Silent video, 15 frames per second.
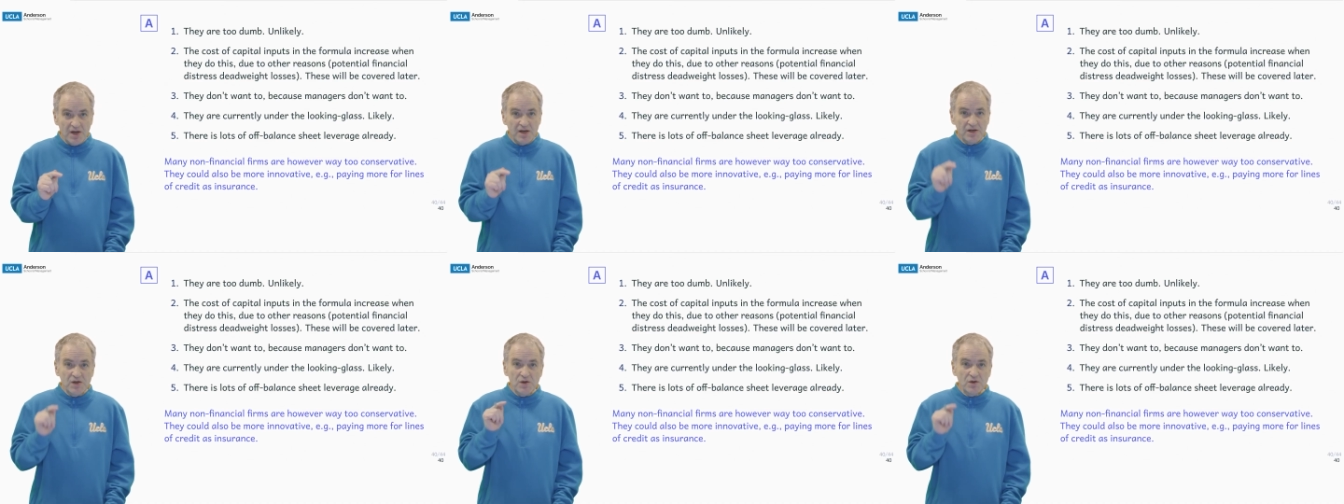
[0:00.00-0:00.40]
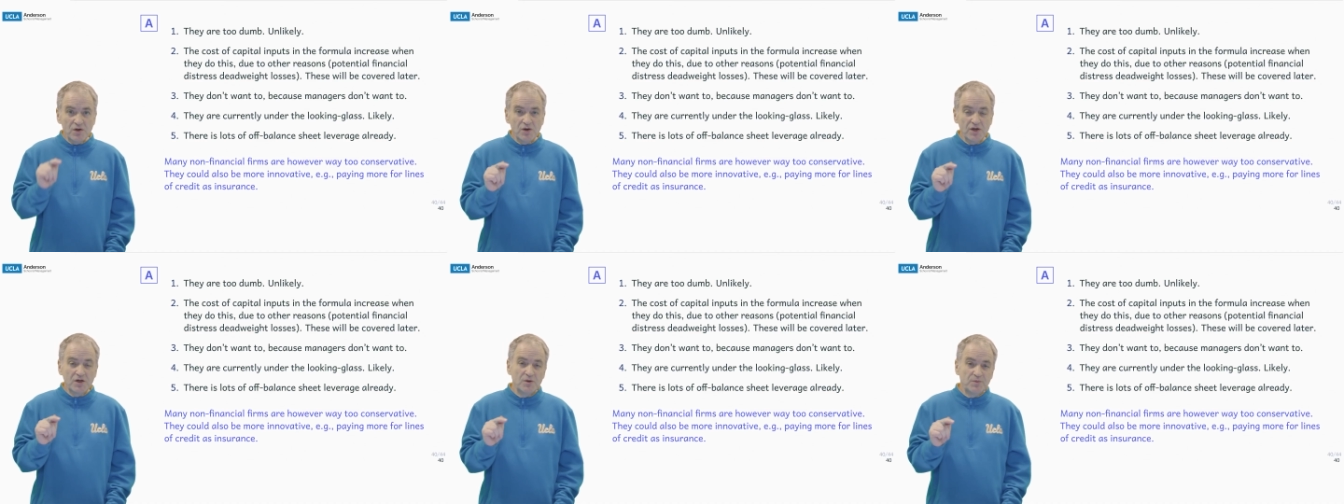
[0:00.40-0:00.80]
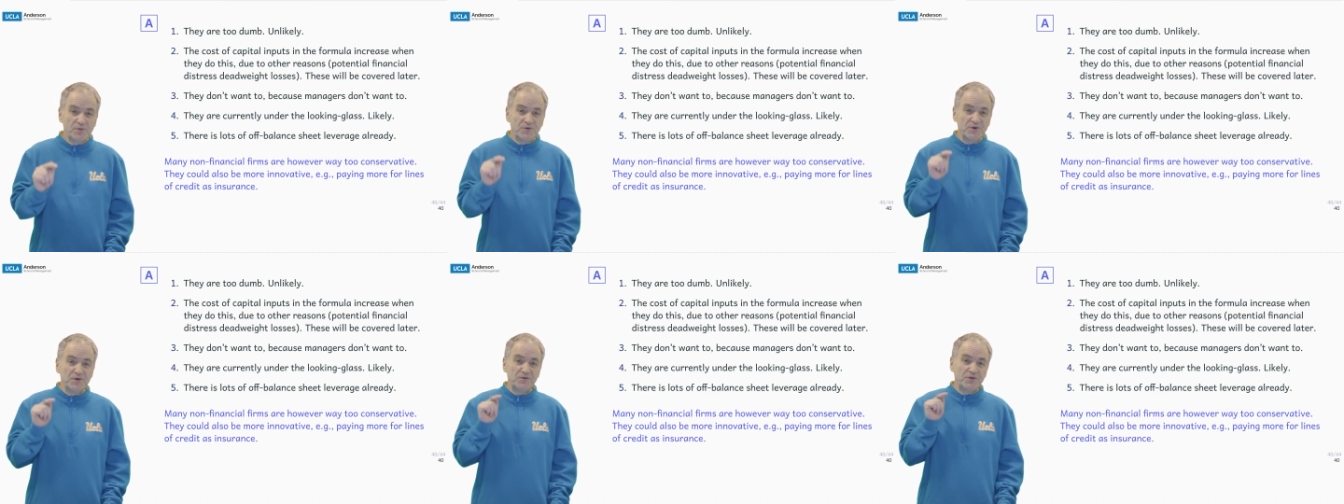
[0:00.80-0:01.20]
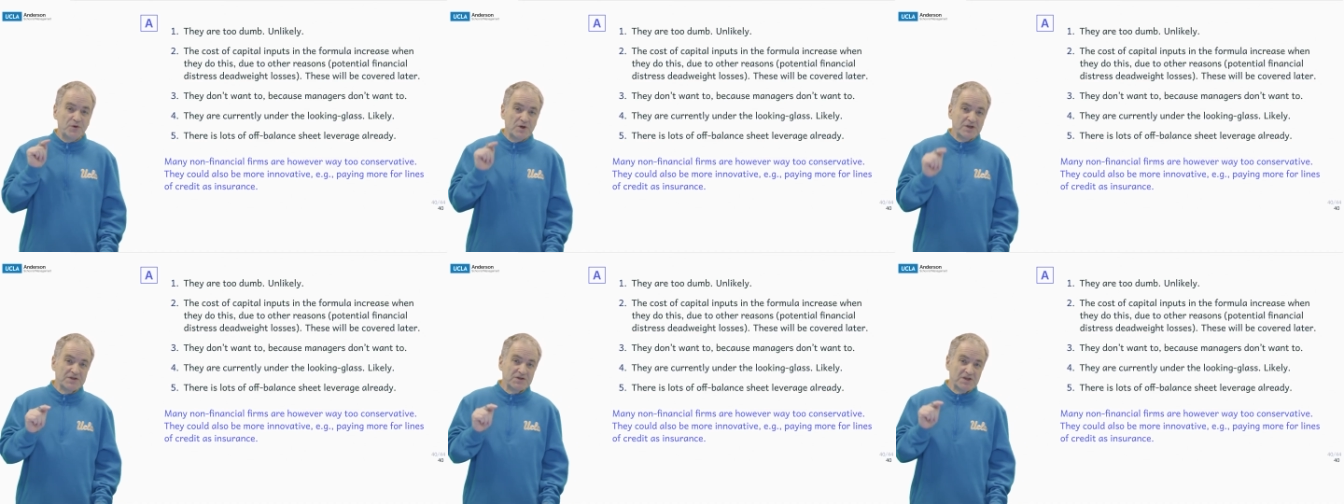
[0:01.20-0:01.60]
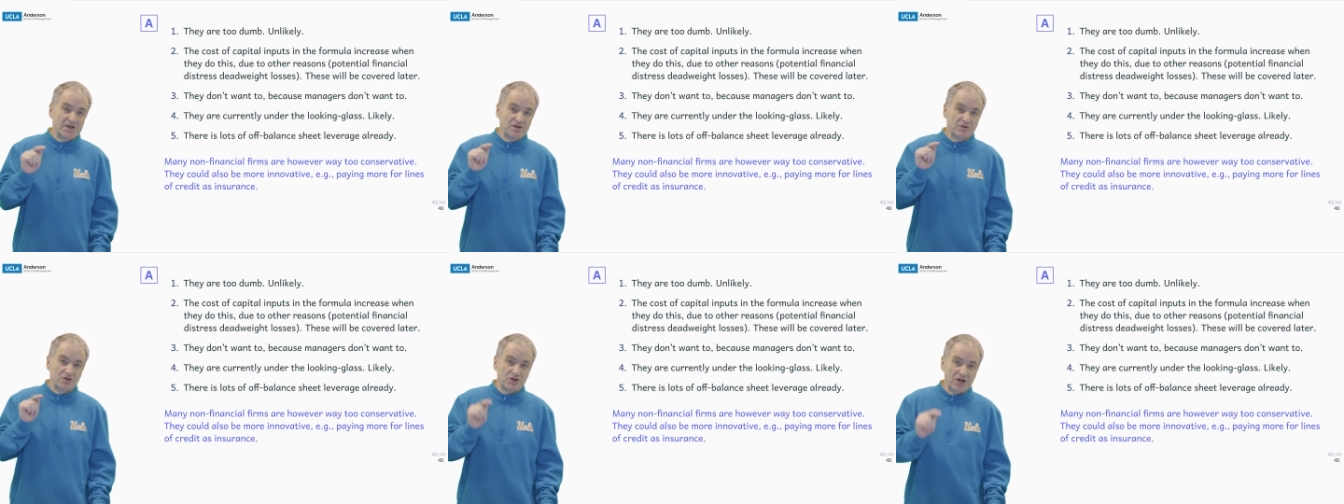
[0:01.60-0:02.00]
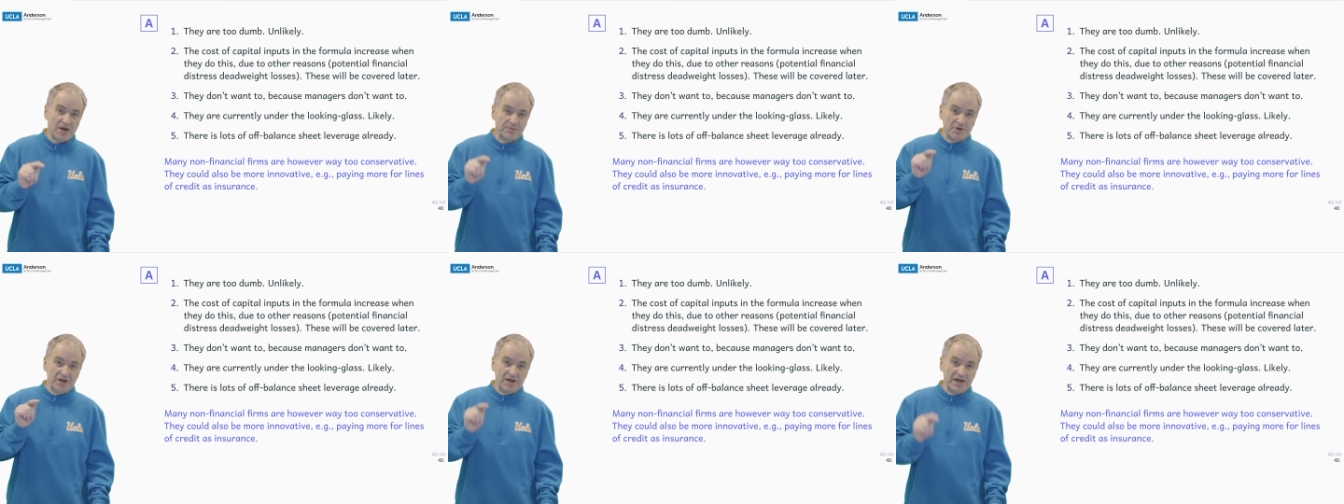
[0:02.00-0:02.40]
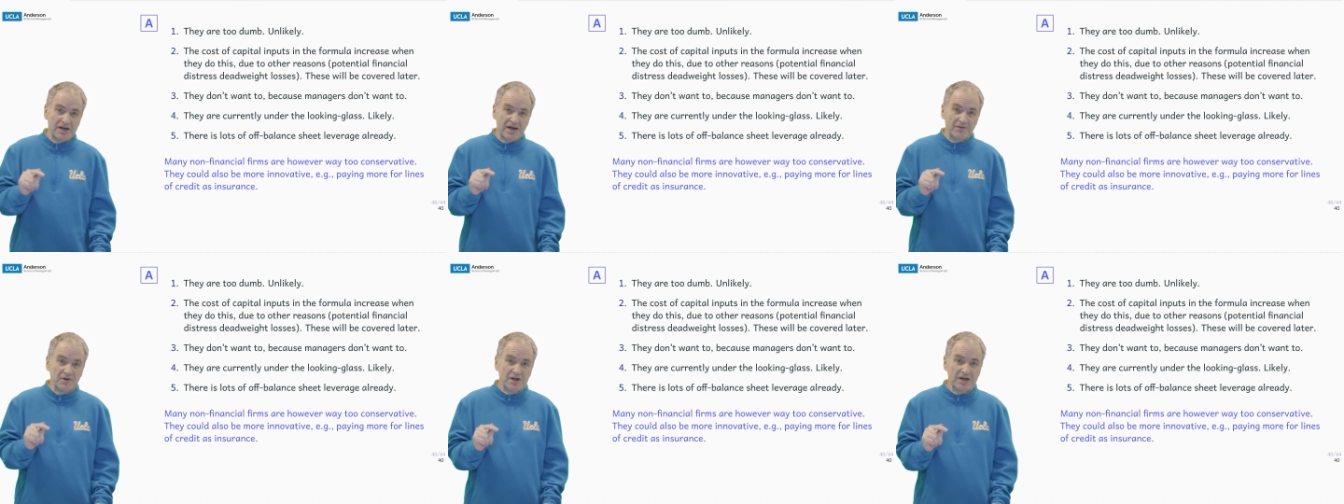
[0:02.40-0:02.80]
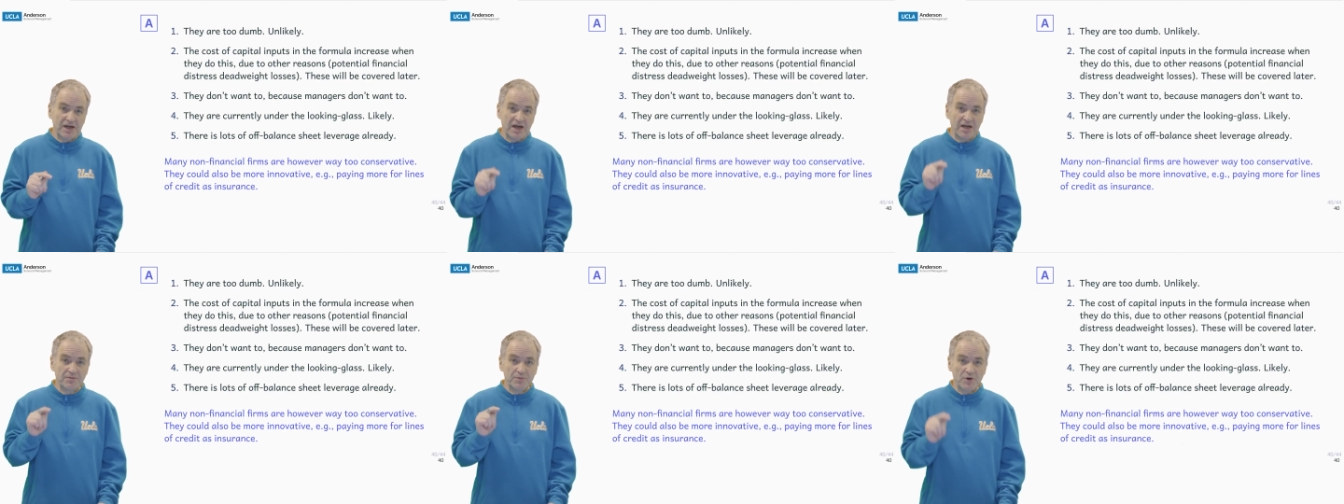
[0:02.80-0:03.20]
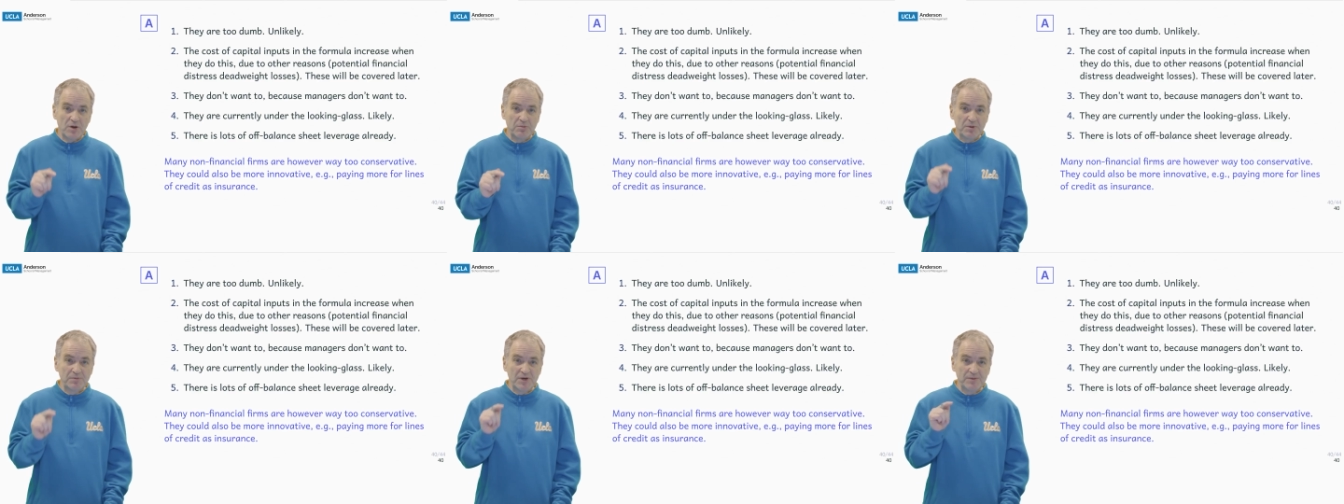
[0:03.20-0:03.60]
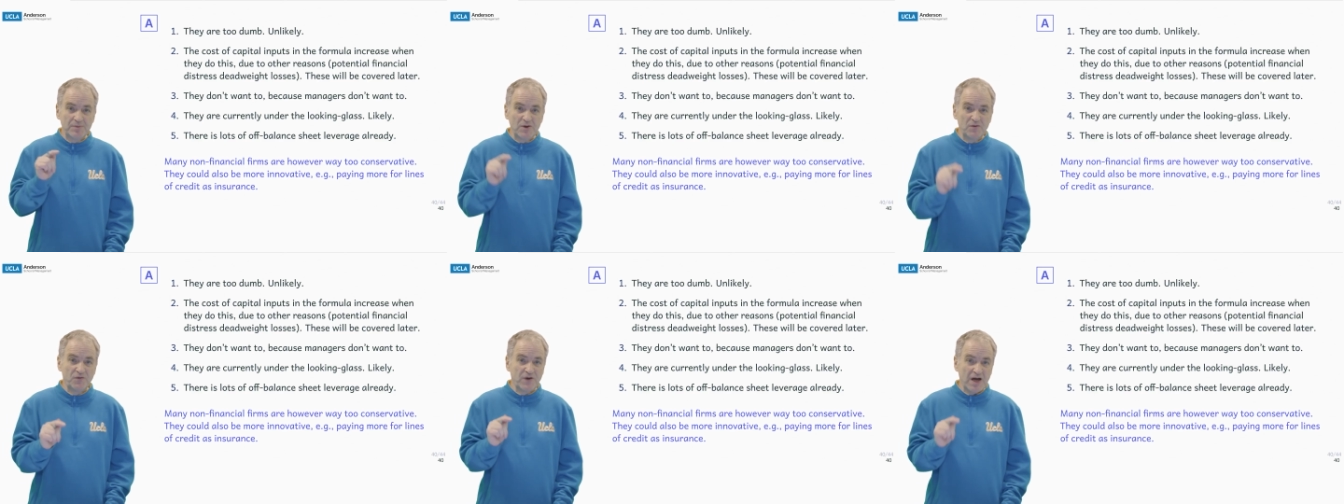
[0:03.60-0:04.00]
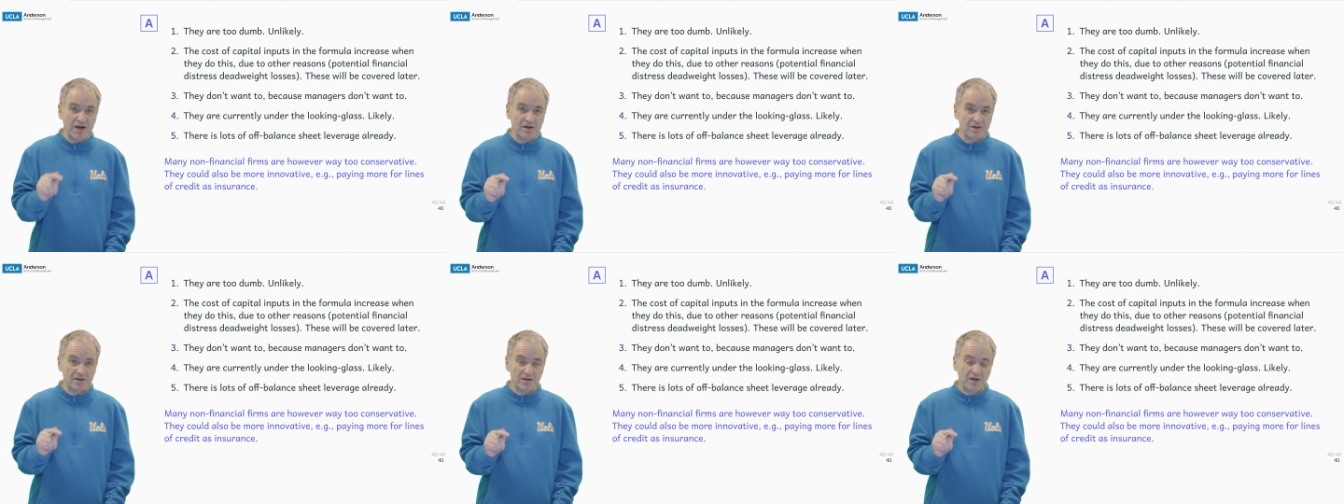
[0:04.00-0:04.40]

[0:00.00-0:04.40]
you're going to be forced into Chapter 11 and probably be fired.